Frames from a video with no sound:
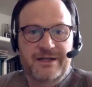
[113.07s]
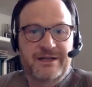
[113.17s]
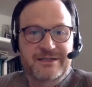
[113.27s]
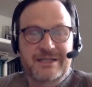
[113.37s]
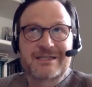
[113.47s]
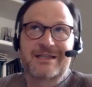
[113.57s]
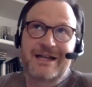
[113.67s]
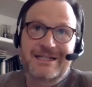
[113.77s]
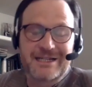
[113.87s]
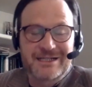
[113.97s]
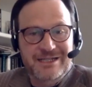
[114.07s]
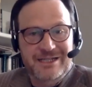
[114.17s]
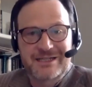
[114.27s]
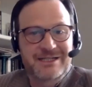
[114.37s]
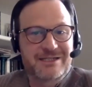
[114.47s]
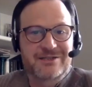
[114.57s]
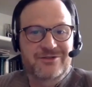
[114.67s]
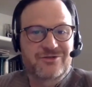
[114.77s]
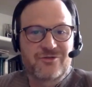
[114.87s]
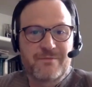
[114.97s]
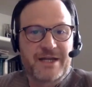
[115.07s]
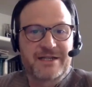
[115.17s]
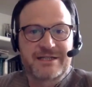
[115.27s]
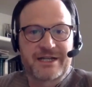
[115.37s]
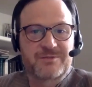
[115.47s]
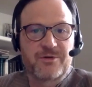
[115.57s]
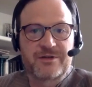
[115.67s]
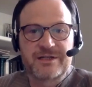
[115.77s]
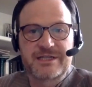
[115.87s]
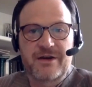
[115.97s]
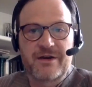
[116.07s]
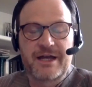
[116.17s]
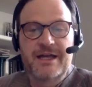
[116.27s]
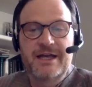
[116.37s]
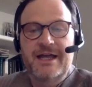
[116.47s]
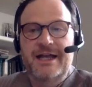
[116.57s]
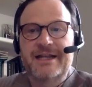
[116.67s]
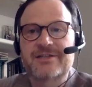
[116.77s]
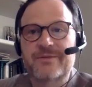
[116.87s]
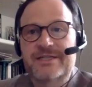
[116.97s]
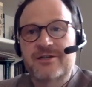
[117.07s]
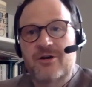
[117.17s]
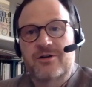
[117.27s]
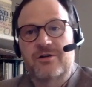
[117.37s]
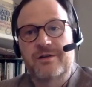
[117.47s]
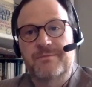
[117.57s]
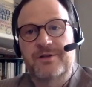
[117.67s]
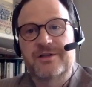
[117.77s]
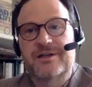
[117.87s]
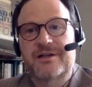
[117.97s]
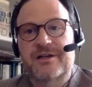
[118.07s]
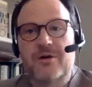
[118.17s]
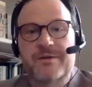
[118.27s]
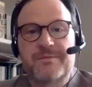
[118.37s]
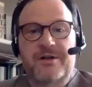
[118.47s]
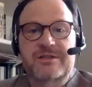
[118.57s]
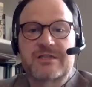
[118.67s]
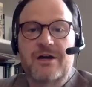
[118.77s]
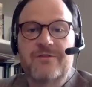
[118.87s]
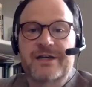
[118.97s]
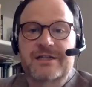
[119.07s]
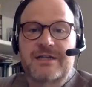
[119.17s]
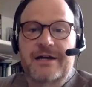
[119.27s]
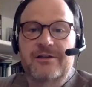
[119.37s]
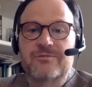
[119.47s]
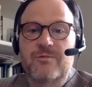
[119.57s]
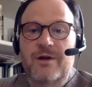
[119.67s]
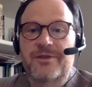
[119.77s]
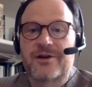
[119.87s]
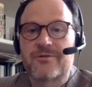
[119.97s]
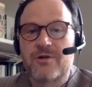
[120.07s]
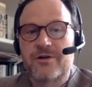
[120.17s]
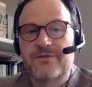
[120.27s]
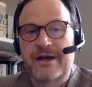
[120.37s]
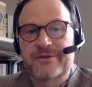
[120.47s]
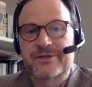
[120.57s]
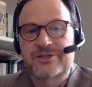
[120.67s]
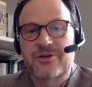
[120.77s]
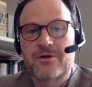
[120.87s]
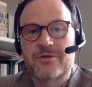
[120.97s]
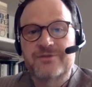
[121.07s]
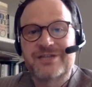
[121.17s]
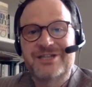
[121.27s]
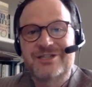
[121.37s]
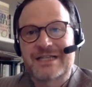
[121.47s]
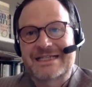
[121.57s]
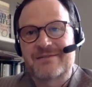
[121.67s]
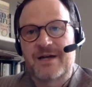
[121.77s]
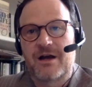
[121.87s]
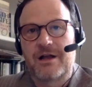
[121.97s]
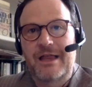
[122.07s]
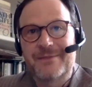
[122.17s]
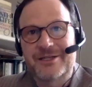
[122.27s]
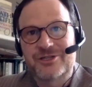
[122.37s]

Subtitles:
since the 1960s. He's a tremendous expert in this area. And he has a recent article in Politico with Paul Slovic titled "What the Coronavirus Curve Teaches Us About Climate